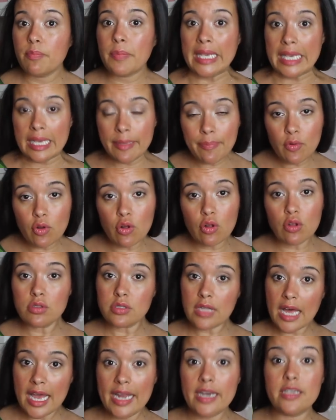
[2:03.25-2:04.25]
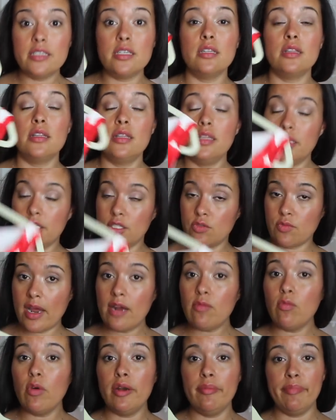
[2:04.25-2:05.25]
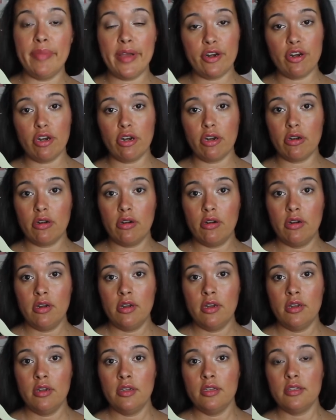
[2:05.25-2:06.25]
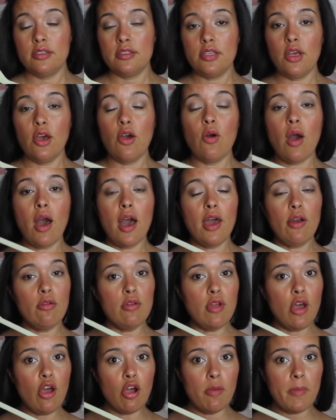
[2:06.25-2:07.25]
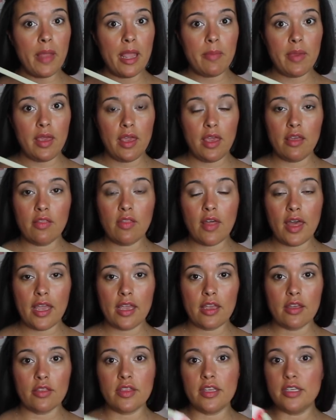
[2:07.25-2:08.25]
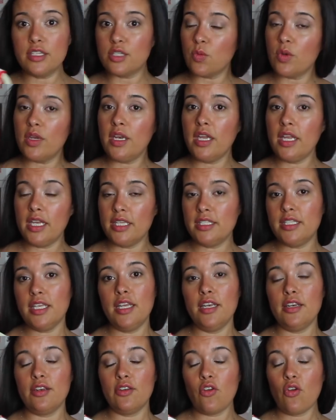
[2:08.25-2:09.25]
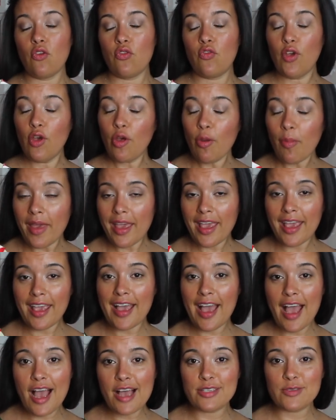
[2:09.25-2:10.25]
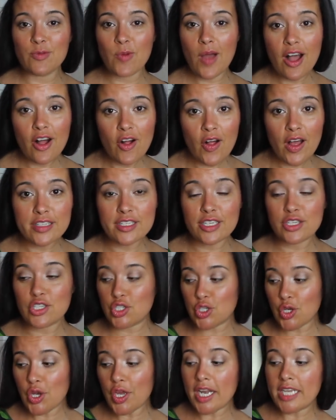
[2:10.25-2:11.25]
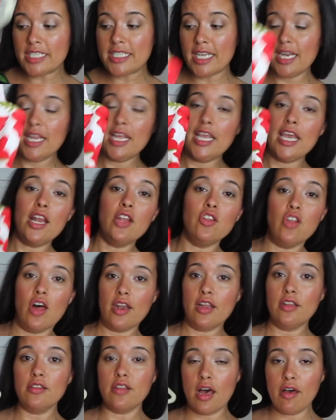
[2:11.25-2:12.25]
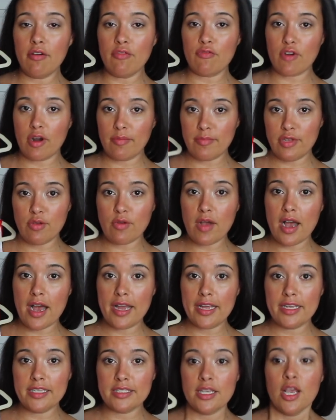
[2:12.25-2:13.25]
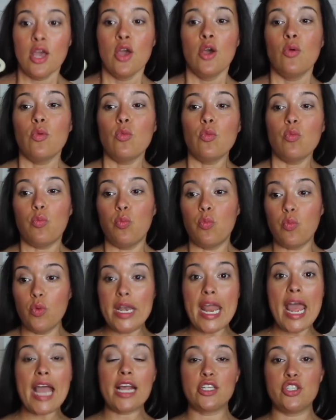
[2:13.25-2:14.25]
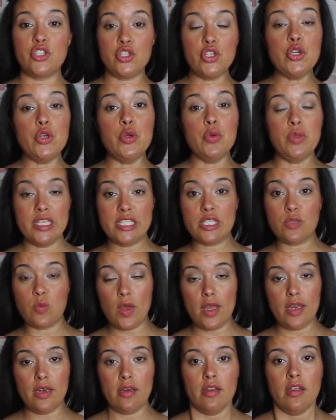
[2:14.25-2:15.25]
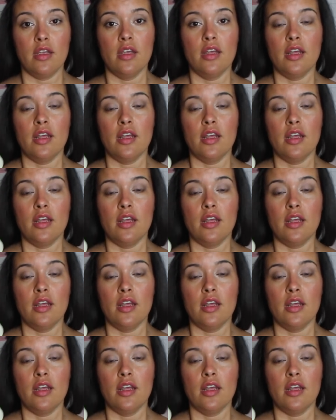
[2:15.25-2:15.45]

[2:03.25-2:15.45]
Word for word: people liked this red one better. So I don't know, maybe like this one isn't filming as well as it should. It didn't get a lot of love from you guys next to this one.